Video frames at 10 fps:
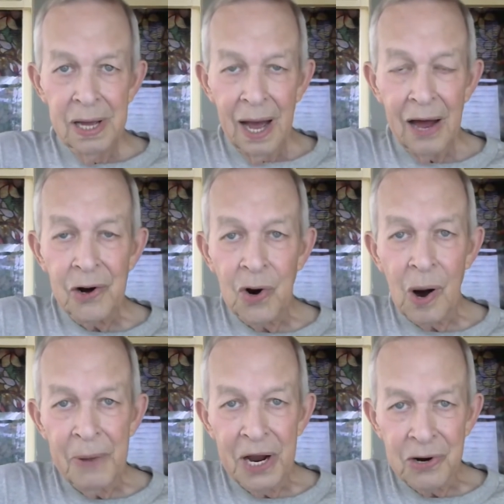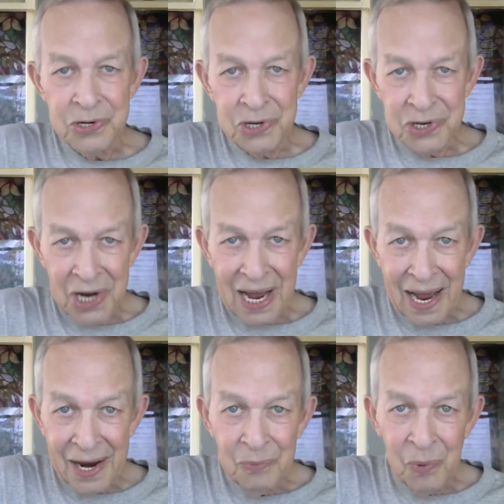how do car makers
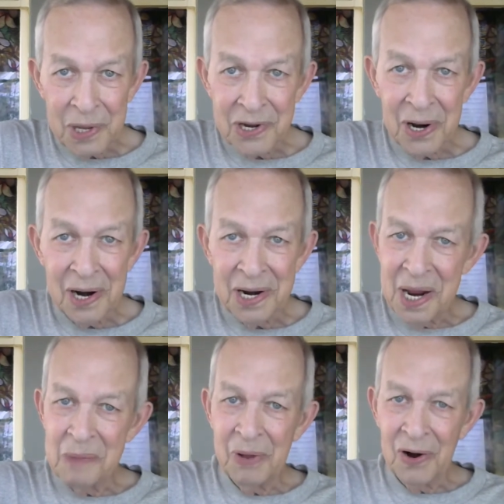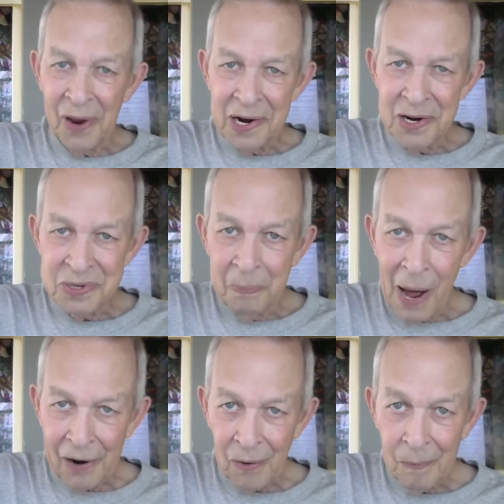decide what they're going to name their latest
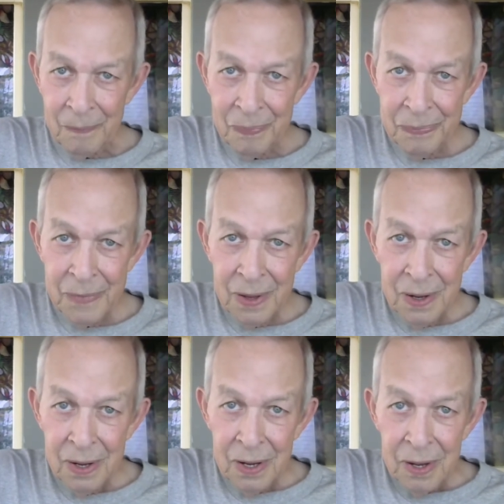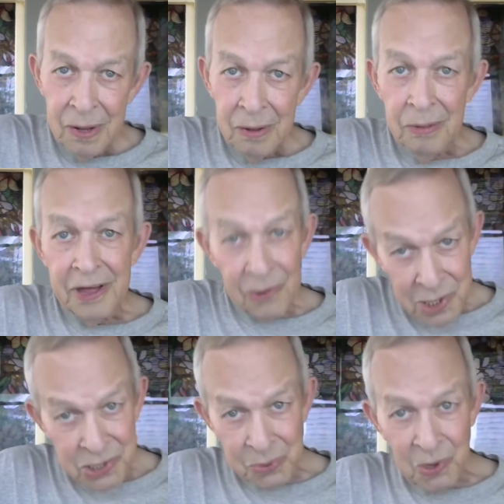model? There
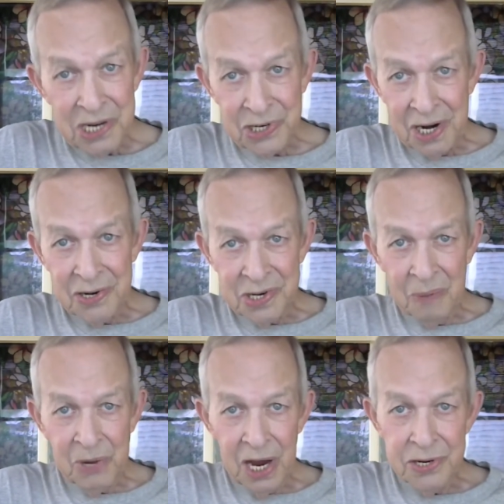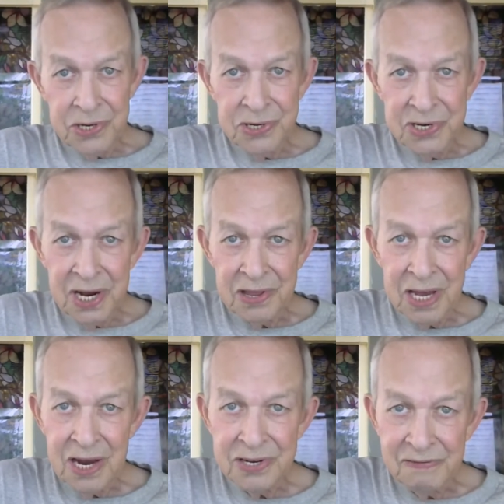is a reason in some cases. Take the case of